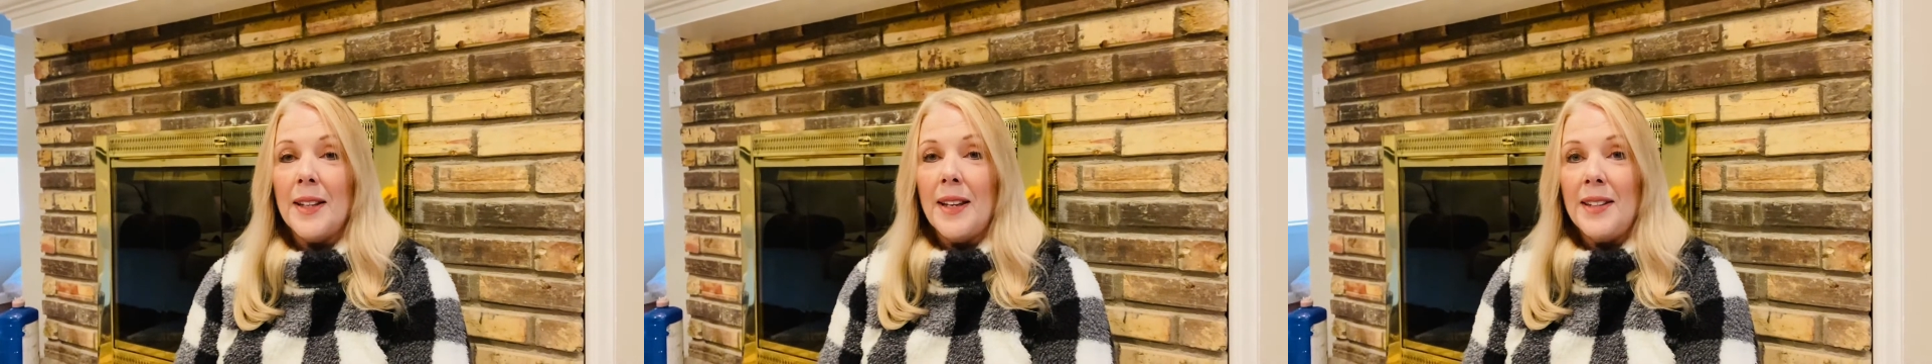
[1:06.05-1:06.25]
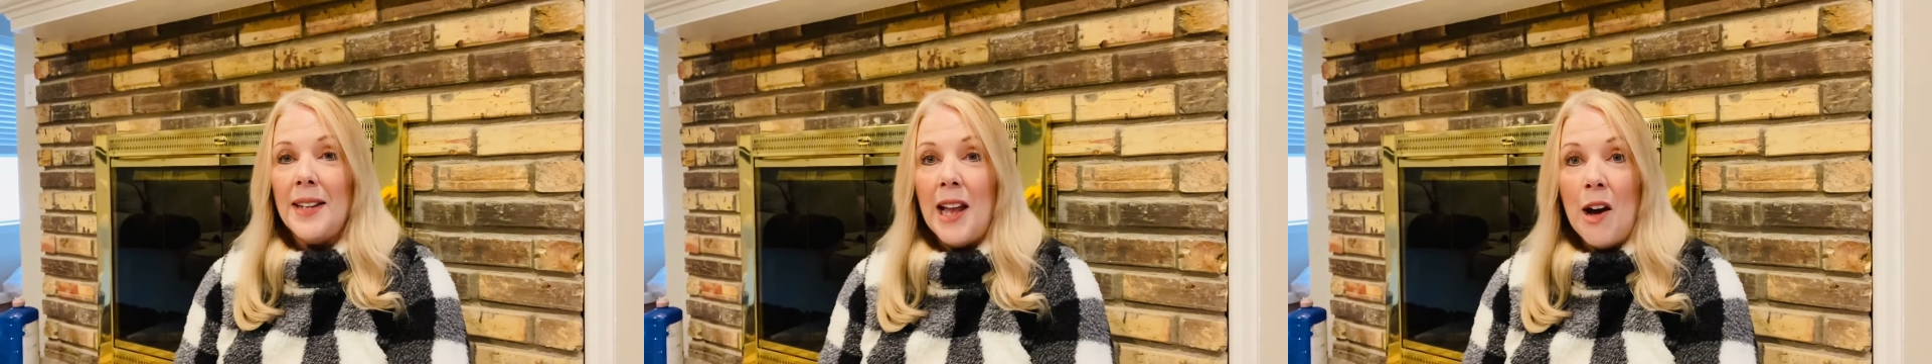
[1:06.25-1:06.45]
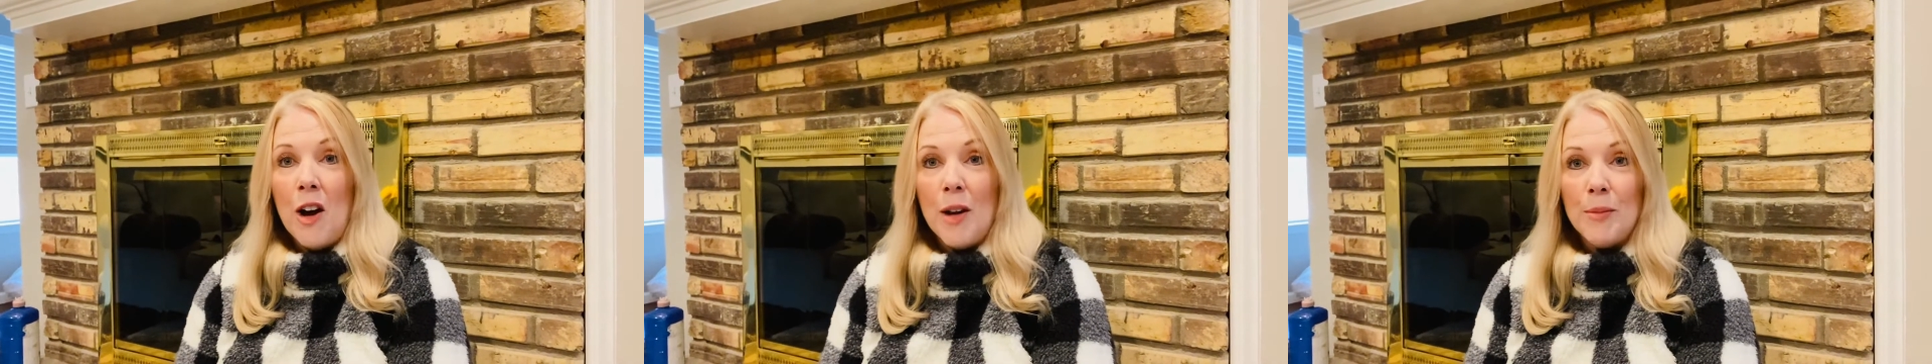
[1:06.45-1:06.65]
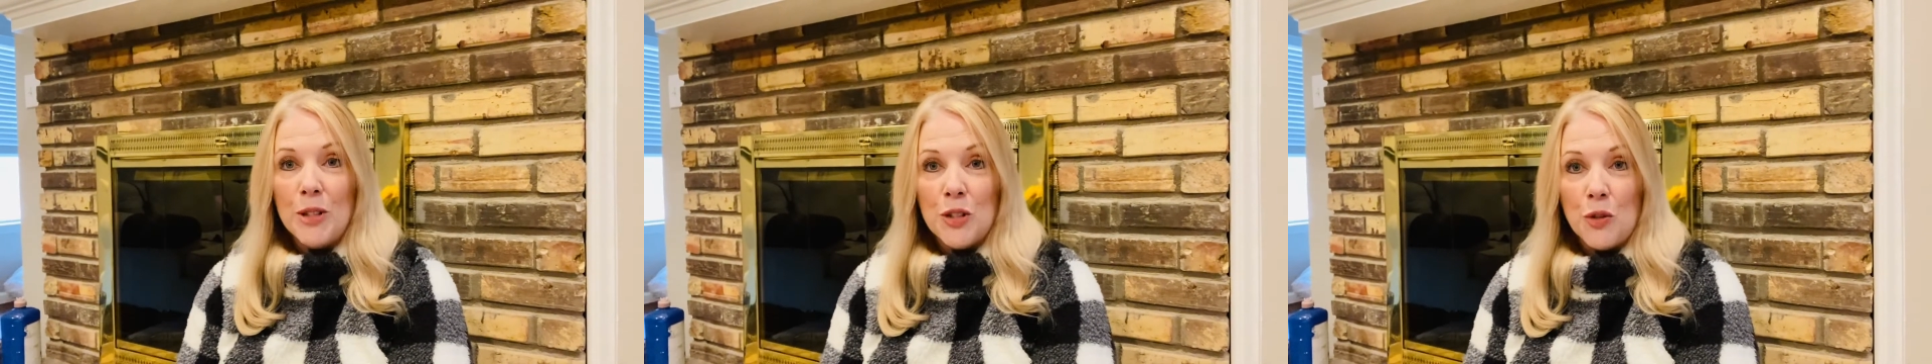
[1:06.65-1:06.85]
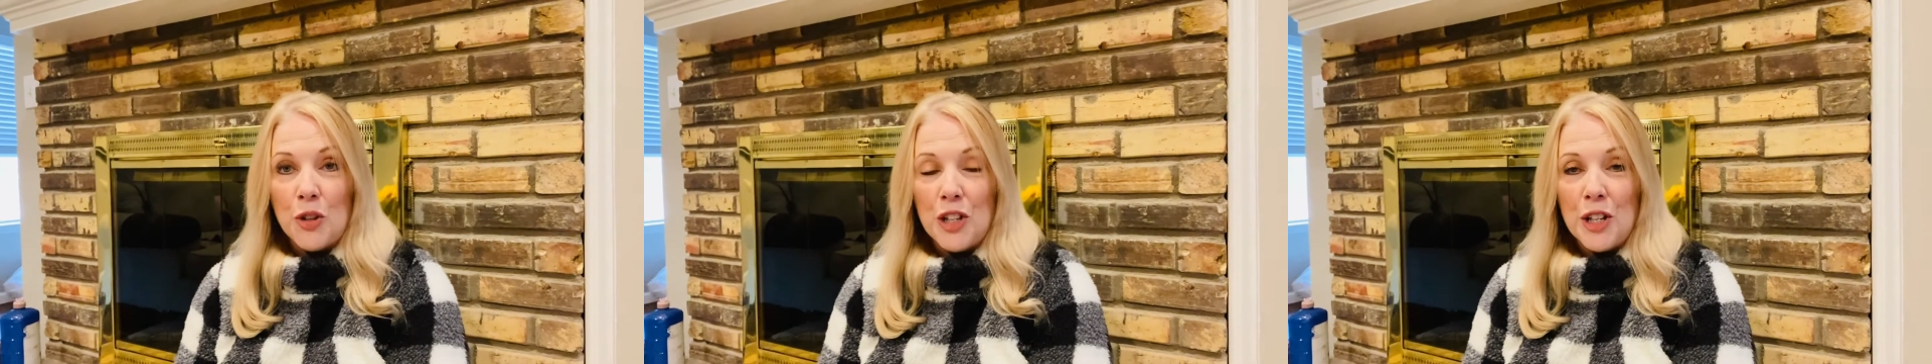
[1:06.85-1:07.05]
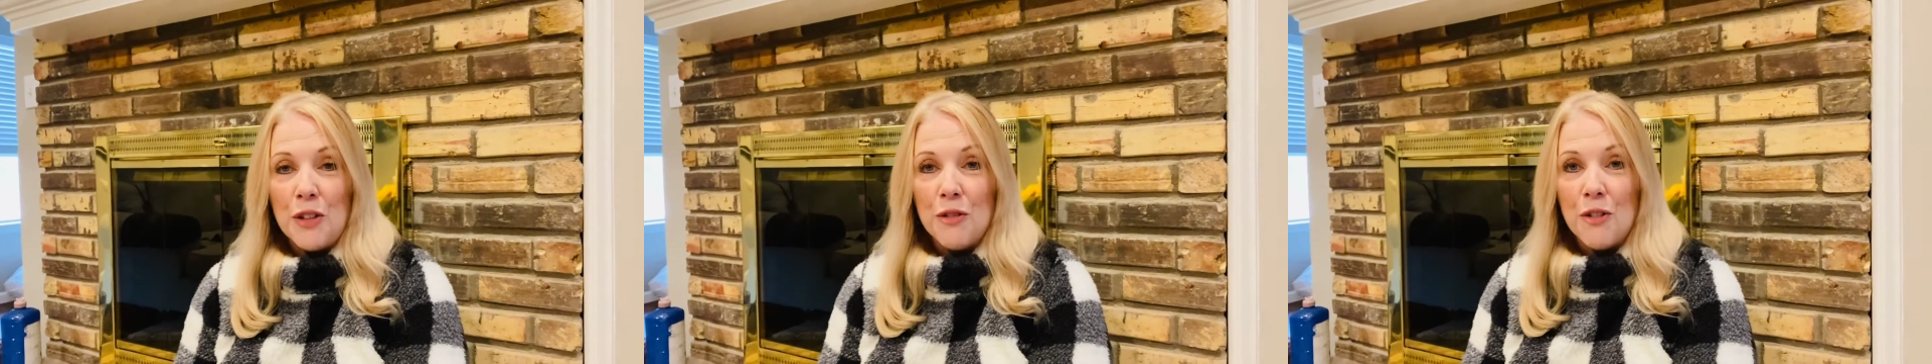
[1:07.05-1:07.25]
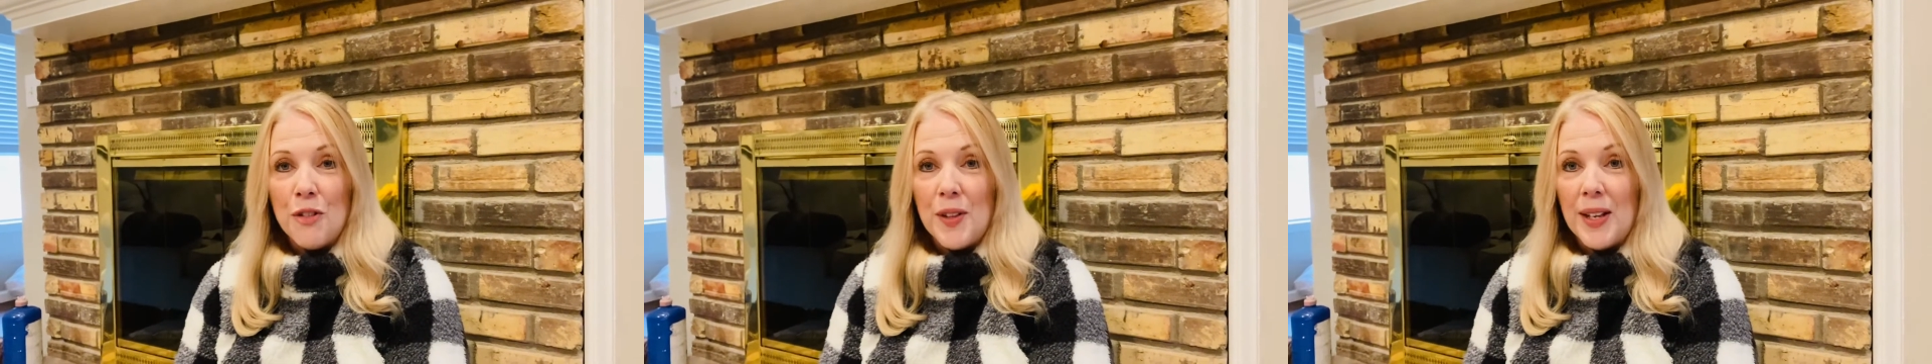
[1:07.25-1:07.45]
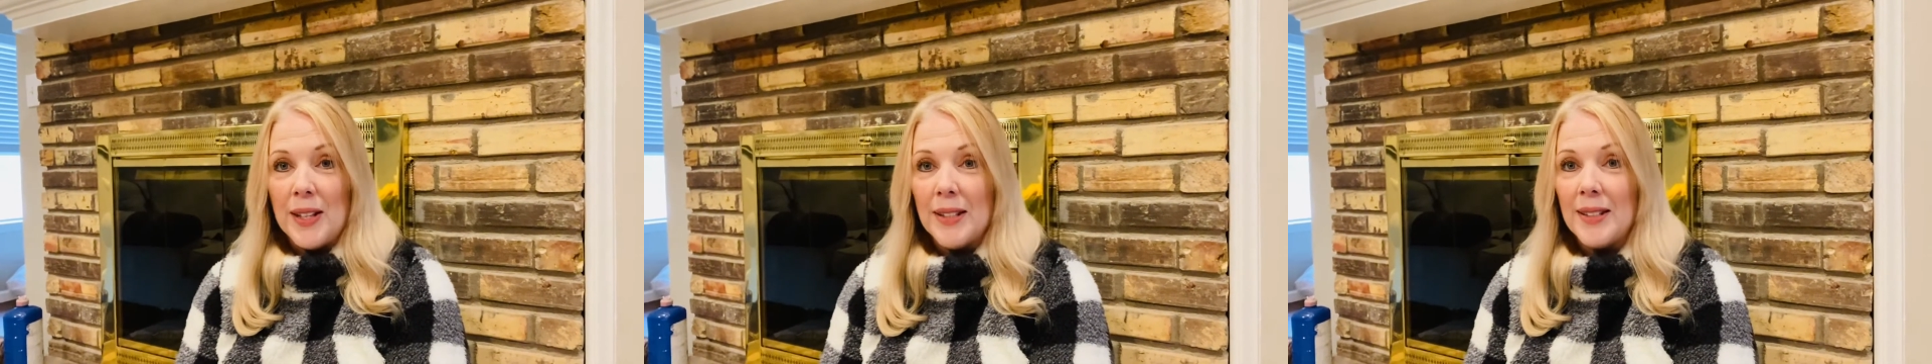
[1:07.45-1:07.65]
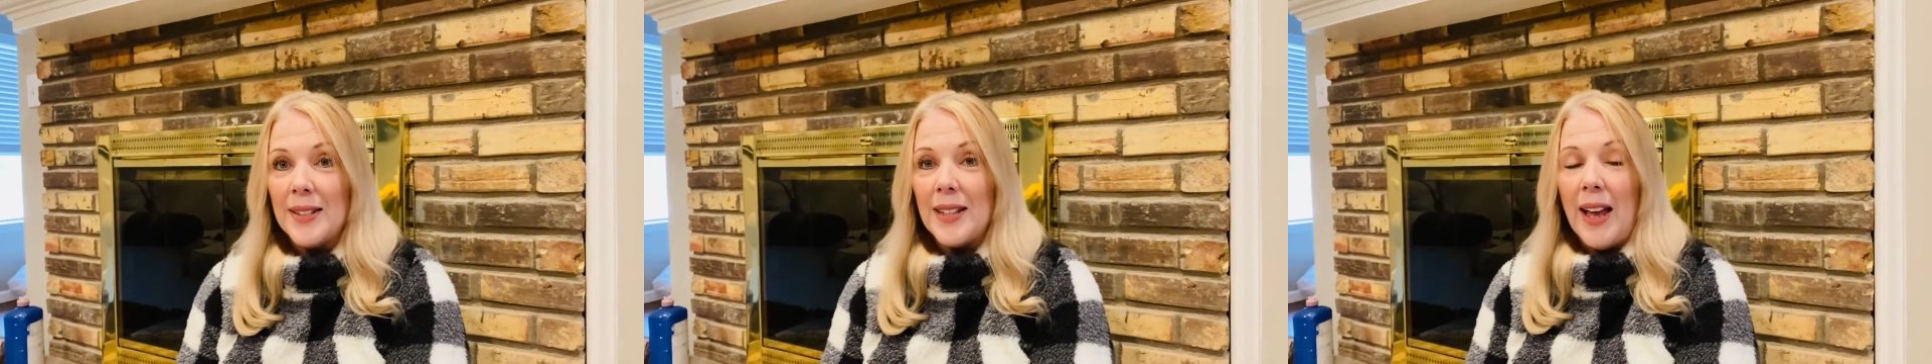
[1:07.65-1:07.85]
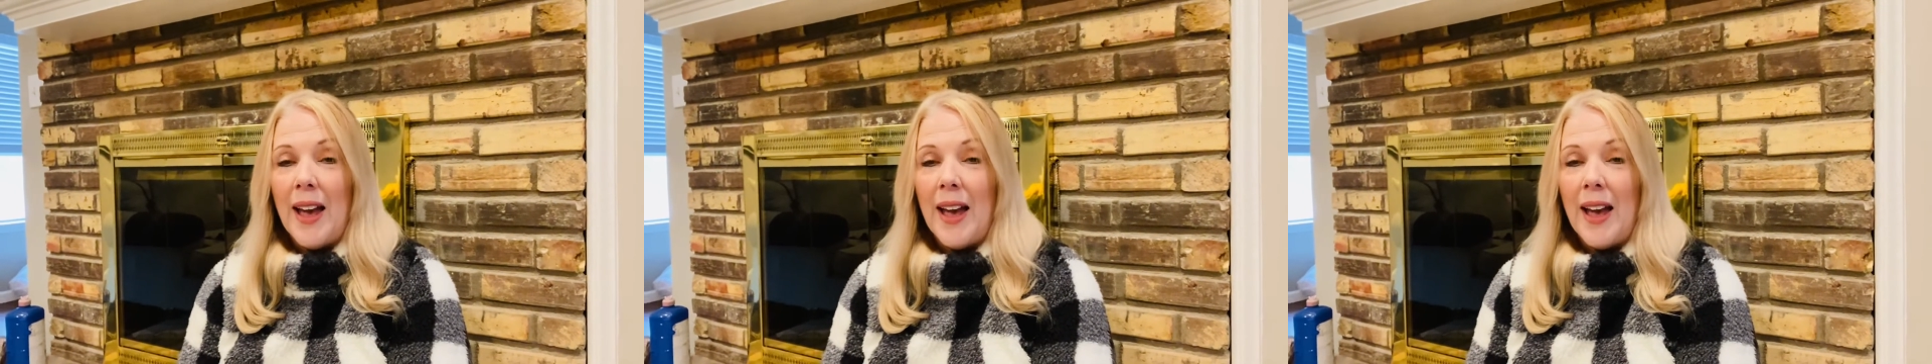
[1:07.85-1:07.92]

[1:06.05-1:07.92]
now I'm sorting through things,